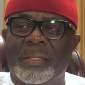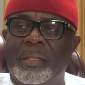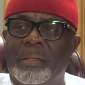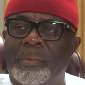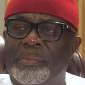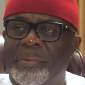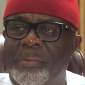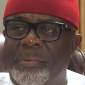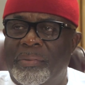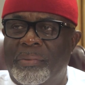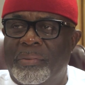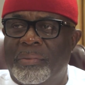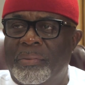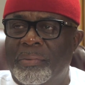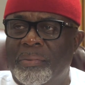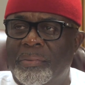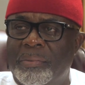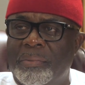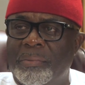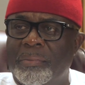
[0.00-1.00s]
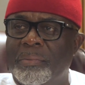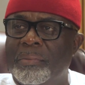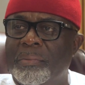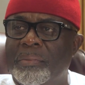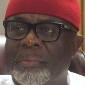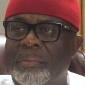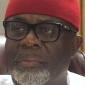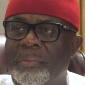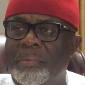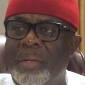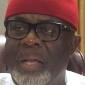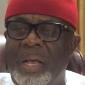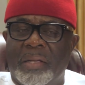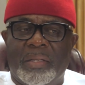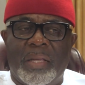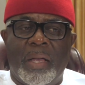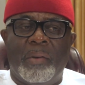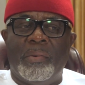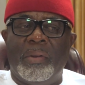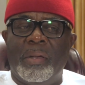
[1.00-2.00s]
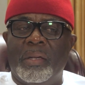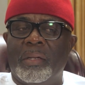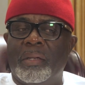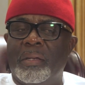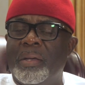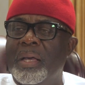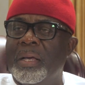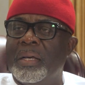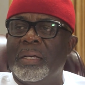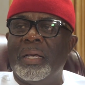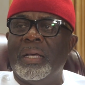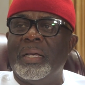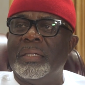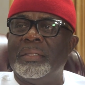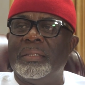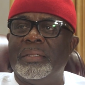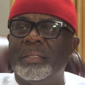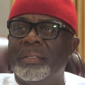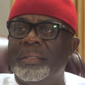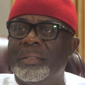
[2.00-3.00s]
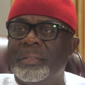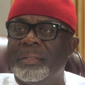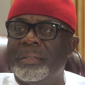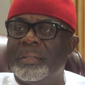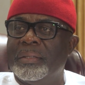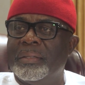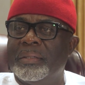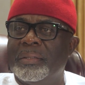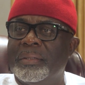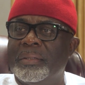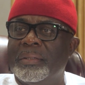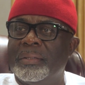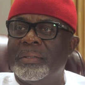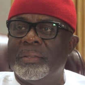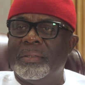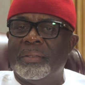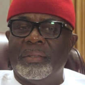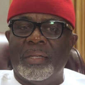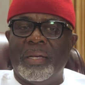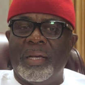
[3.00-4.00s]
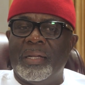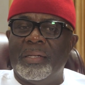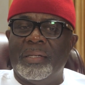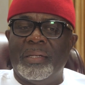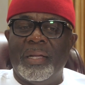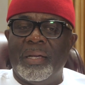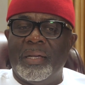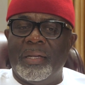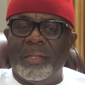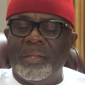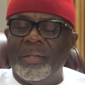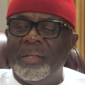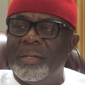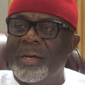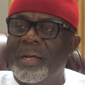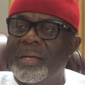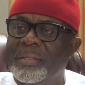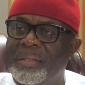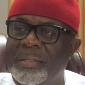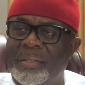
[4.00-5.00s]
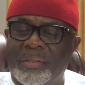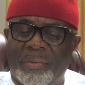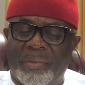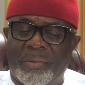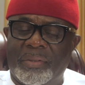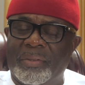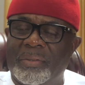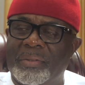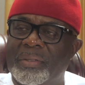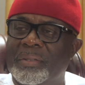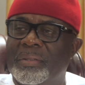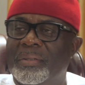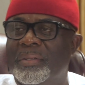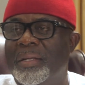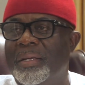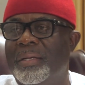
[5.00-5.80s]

sleep. That's how we engaged and uh, the rest is authenticity.